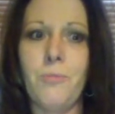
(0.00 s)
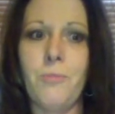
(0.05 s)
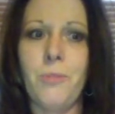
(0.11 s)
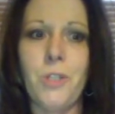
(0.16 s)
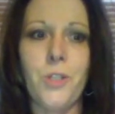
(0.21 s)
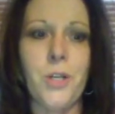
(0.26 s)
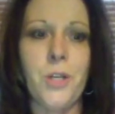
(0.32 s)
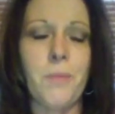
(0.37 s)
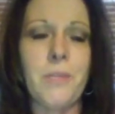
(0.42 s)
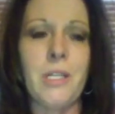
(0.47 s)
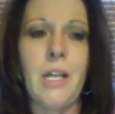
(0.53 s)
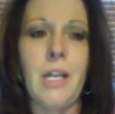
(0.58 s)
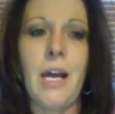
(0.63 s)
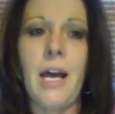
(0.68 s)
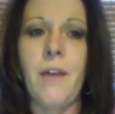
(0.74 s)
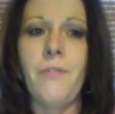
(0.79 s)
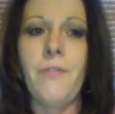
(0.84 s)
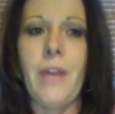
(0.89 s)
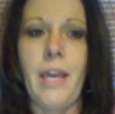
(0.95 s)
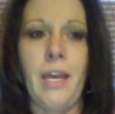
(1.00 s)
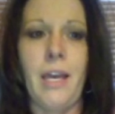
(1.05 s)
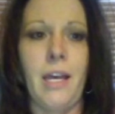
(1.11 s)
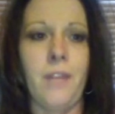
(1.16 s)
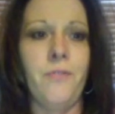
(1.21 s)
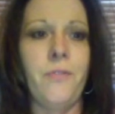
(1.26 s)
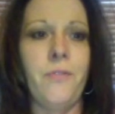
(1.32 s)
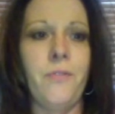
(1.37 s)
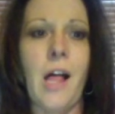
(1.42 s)
prescription off
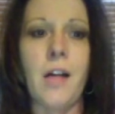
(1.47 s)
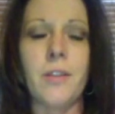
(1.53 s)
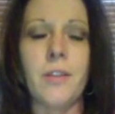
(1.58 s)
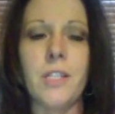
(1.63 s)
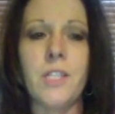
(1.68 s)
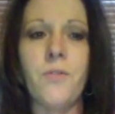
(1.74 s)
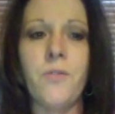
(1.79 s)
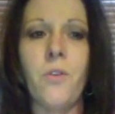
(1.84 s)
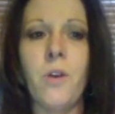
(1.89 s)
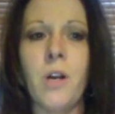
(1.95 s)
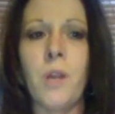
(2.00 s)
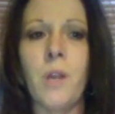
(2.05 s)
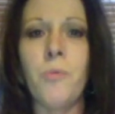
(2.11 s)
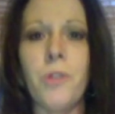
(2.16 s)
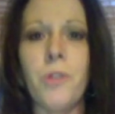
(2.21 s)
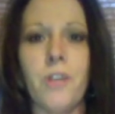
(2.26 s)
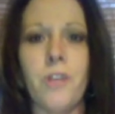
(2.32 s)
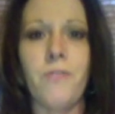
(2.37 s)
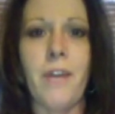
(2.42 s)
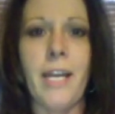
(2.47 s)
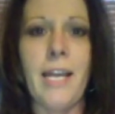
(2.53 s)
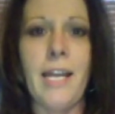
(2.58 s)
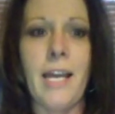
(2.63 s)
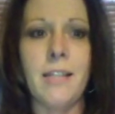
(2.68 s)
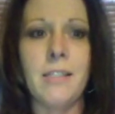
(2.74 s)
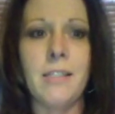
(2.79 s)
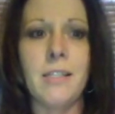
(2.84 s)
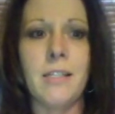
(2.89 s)
and fill out this form with your
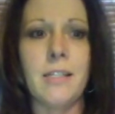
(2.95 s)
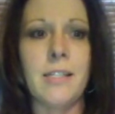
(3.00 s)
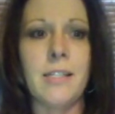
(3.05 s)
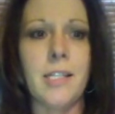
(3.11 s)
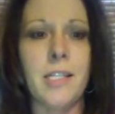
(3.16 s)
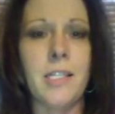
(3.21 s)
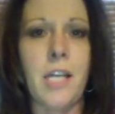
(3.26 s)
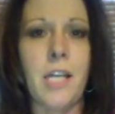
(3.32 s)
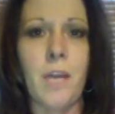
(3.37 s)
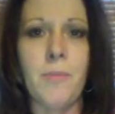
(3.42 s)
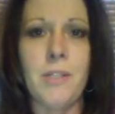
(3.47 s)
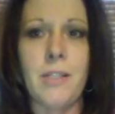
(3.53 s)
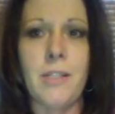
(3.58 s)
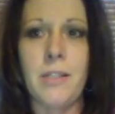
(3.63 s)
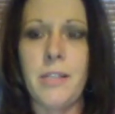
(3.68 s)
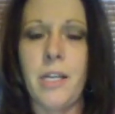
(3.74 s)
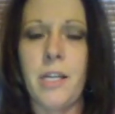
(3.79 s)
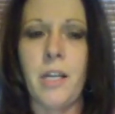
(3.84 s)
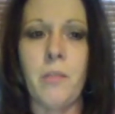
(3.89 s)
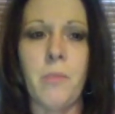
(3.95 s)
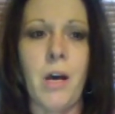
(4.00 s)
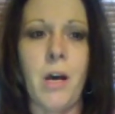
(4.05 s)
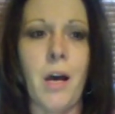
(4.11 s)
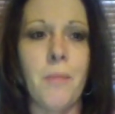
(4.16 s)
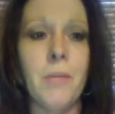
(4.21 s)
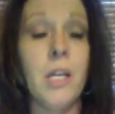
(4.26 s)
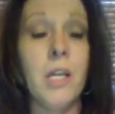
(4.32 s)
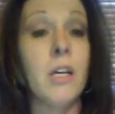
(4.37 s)
finances. At the time, I was a single
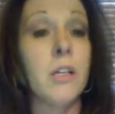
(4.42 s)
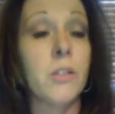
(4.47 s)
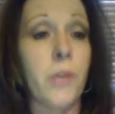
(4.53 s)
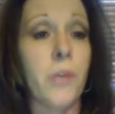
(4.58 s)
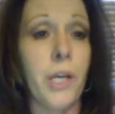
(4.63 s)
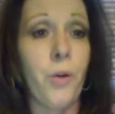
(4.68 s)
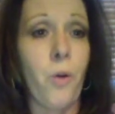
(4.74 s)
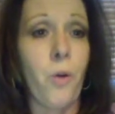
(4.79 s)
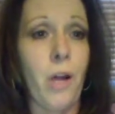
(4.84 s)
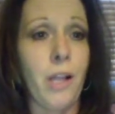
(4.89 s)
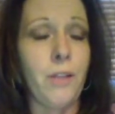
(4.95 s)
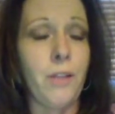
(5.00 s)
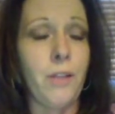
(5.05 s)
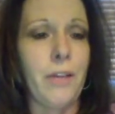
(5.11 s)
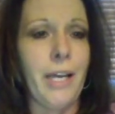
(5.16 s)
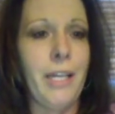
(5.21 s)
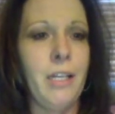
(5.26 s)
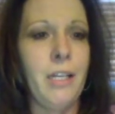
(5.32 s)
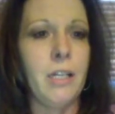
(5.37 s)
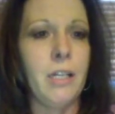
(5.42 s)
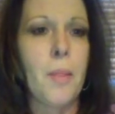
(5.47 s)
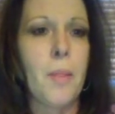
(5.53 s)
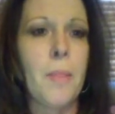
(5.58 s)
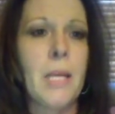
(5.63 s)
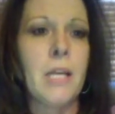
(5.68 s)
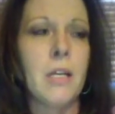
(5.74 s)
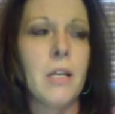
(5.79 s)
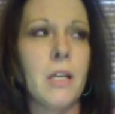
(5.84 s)
mom, so I qualified.
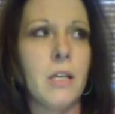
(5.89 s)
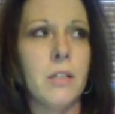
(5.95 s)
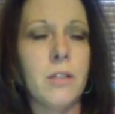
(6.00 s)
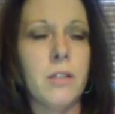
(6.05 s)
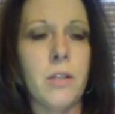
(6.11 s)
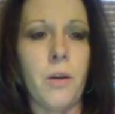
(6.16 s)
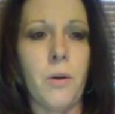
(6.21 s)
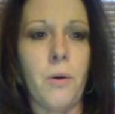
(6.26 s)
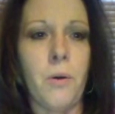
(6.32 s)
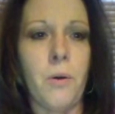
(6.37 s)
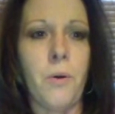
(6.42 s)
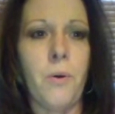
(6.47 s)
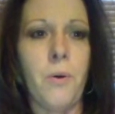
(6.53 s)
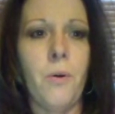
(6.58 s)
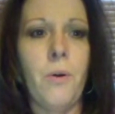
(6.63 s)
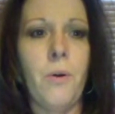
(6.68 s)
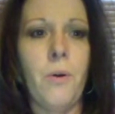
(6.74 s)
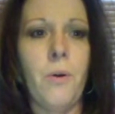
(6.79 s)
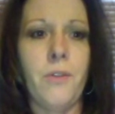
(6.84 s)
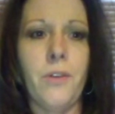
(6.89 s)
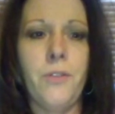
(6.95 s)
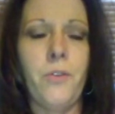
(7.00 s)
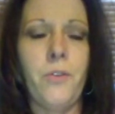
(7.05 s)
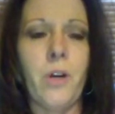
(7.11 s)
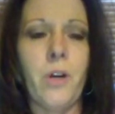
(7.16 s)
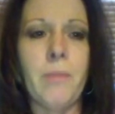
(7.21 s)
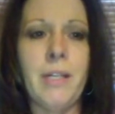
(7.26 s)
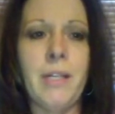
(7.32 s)
So
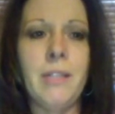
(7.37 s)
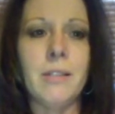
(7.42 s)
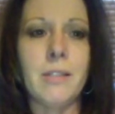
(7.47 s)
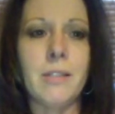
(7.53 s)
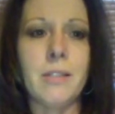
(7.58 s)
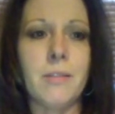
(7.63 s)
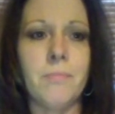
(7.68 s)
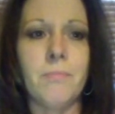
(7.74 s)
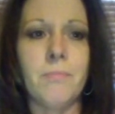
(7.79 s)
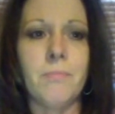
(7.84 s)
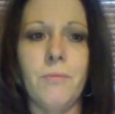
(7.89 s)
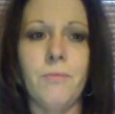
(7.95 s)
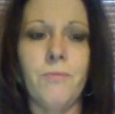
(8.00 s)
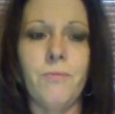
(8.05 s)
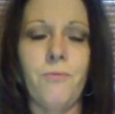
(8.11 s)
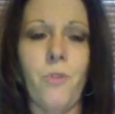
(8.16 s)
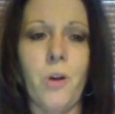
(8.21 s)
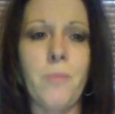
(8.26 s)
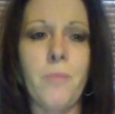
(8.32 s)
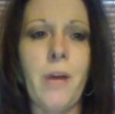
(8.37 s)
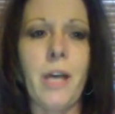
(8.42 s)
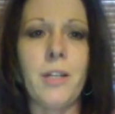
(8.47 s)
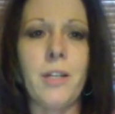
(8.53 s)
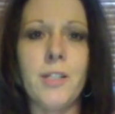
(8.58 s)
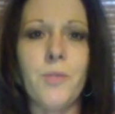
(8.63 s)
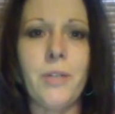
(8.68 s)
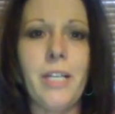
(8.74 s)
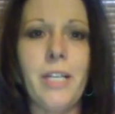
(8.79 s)
every 4 months, 4
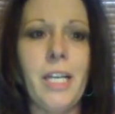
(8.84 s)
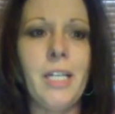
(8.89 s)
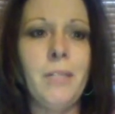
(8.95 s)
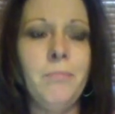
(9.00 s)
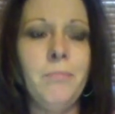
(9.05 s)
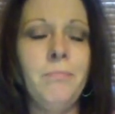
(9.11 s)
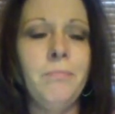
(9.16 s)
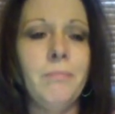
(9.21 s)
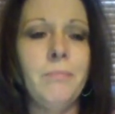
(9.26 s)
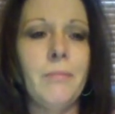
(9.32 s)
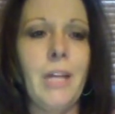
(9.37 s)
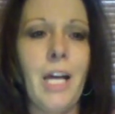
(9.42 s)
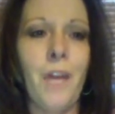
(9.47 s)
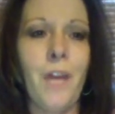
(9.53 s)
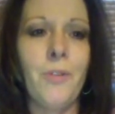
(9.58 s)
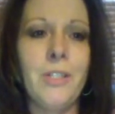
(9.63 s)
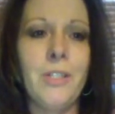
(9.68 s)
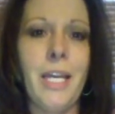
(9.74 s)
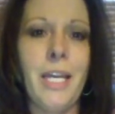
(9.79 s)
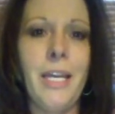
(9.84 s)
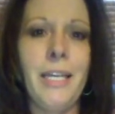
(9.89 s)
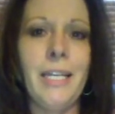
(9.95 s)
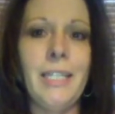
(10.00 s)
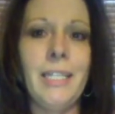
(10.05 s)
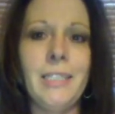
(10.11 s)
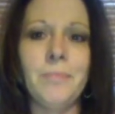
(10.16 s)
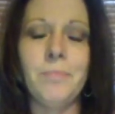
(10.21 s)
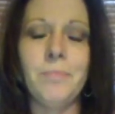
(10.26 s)
bottles would come. I would
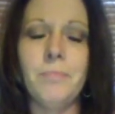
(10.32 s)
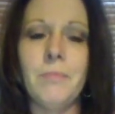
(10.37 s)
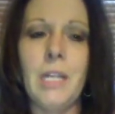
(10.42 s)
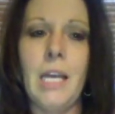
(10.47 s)
take it,